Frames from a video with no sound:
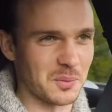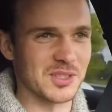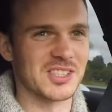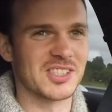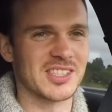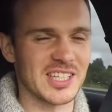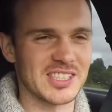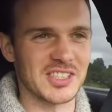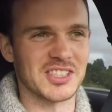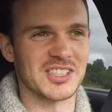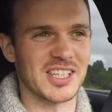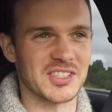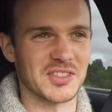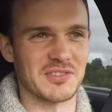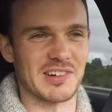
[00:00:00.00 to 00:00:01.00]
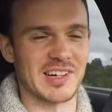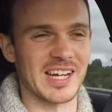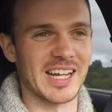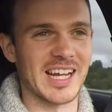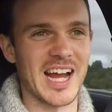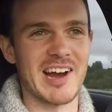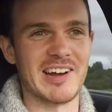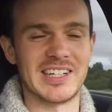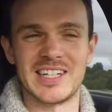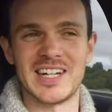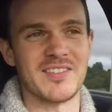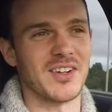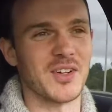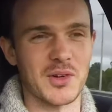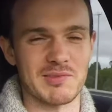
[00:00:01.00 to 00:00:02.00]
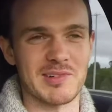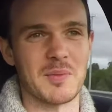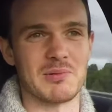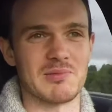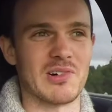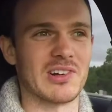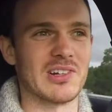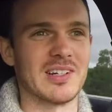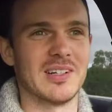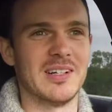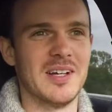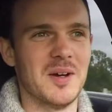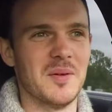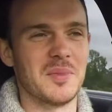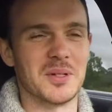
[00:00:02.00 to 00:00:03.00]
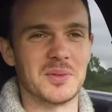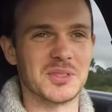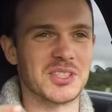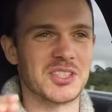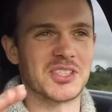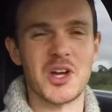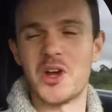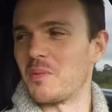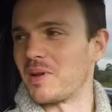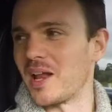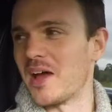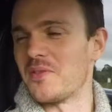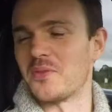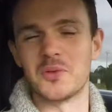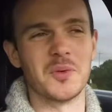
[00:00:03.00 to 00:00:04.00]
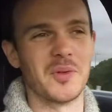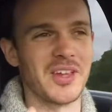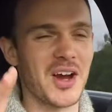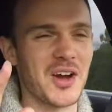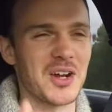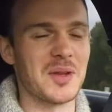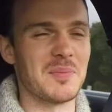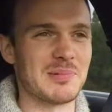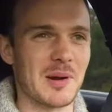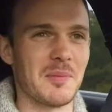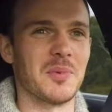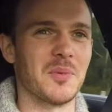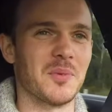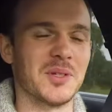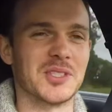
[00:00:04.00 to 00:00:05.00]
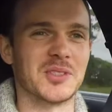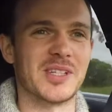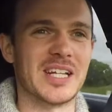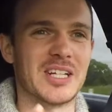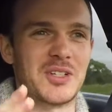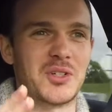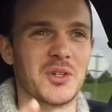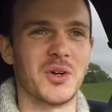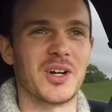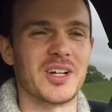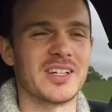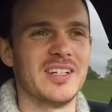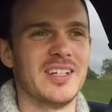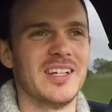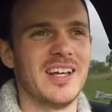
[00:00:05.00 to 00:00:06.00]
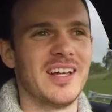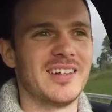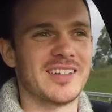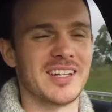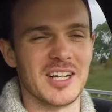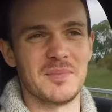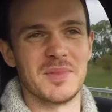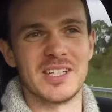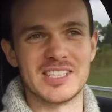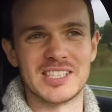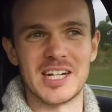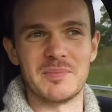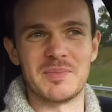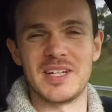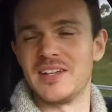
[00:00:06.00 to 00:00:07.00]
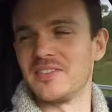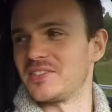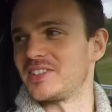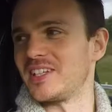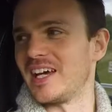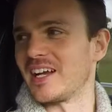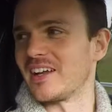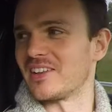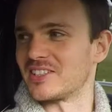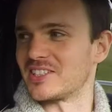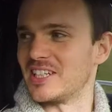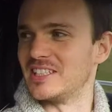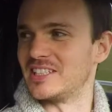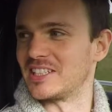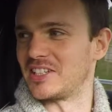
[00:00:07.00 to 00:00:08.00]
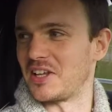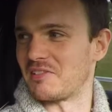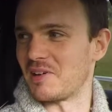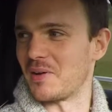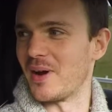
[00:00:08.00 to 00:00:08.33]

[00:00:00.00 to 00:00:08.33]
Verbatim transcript: was such a such a friendly car. It didn't have a lot of rubber on it, but it was so playful. The yeah. only problem was they took the limited slip diffs out of the C sixty-three